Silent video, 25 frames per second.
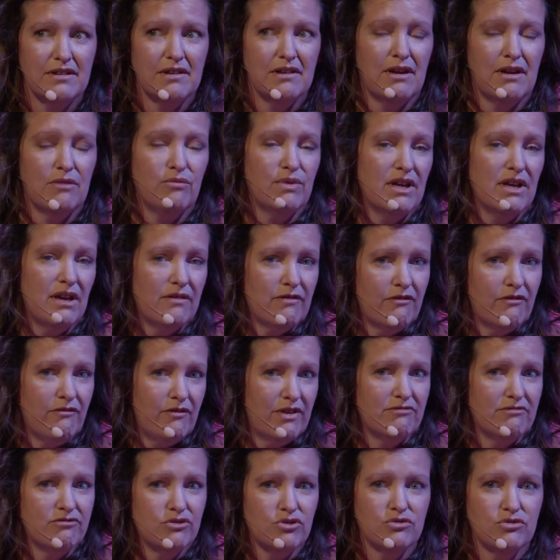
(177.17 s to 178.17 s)
and we have a
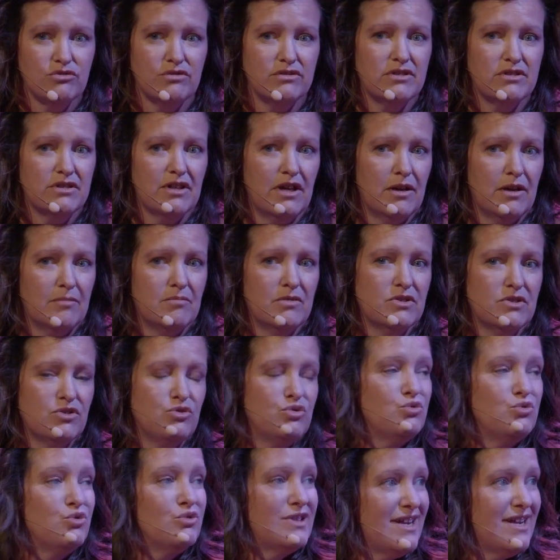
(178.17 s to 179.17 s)
very short time
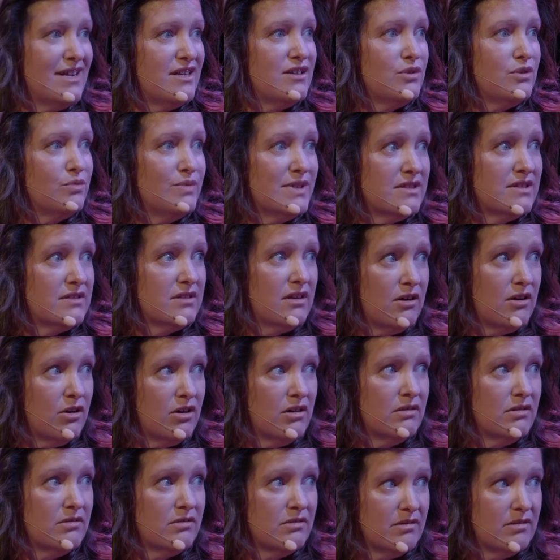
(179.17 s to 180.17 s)
together with
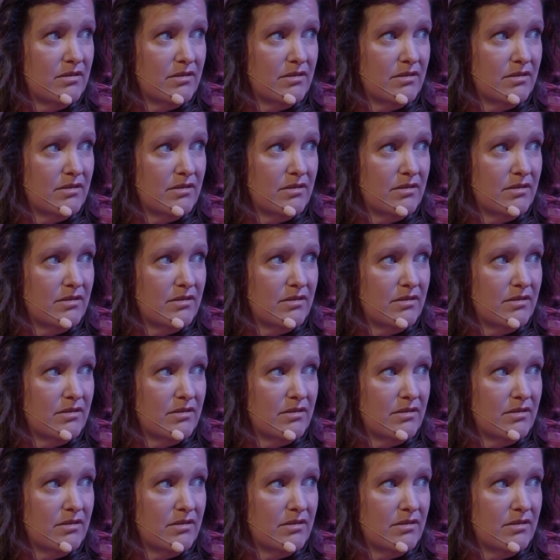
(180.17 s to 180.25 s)
our